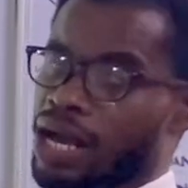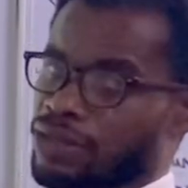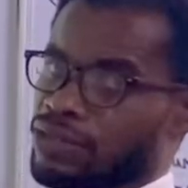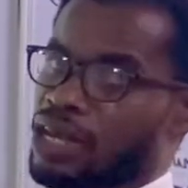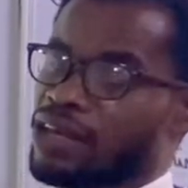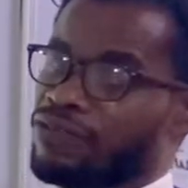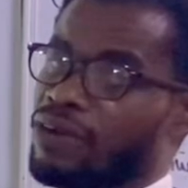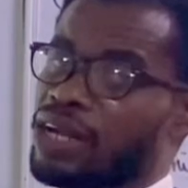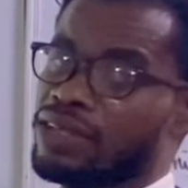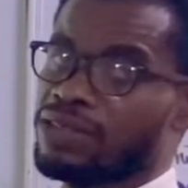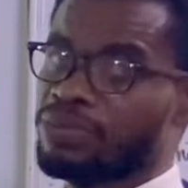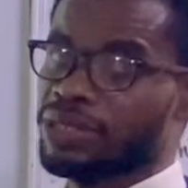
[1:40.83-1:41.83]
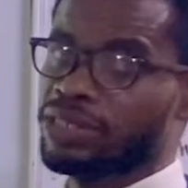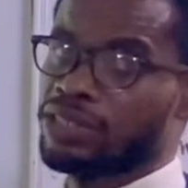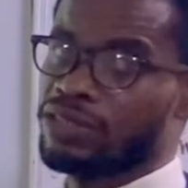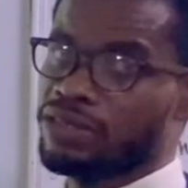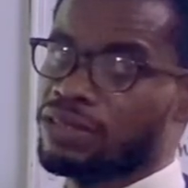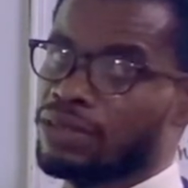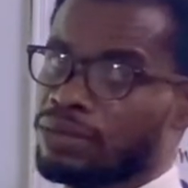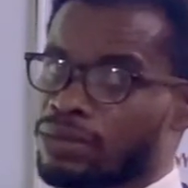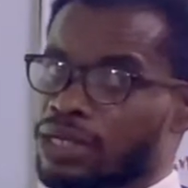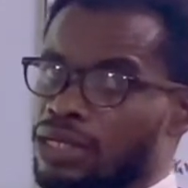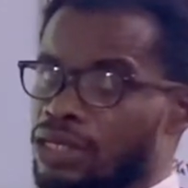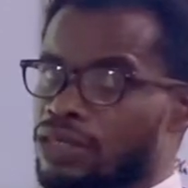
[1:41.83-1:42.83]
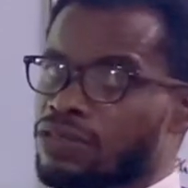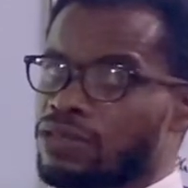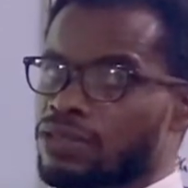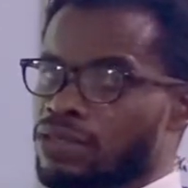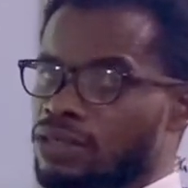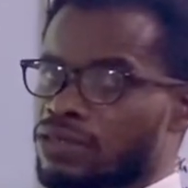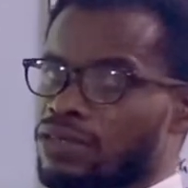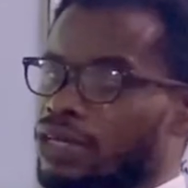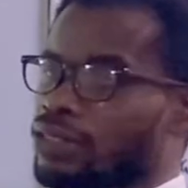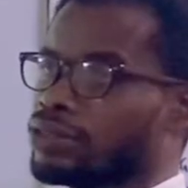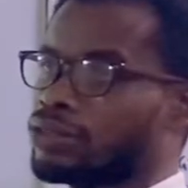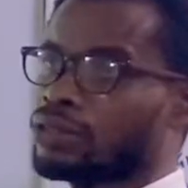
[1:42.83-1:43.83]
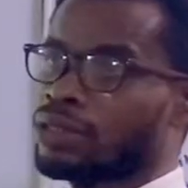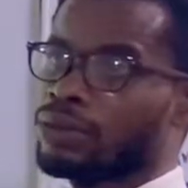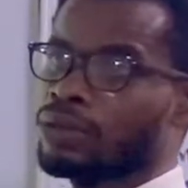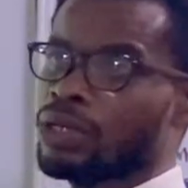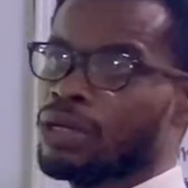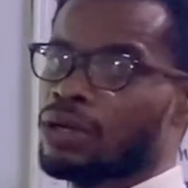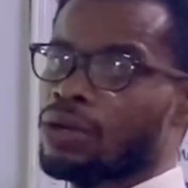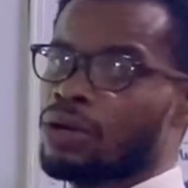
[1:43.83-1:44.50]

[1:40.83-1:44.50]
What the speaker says: has as far as the pension scheme is concerned. So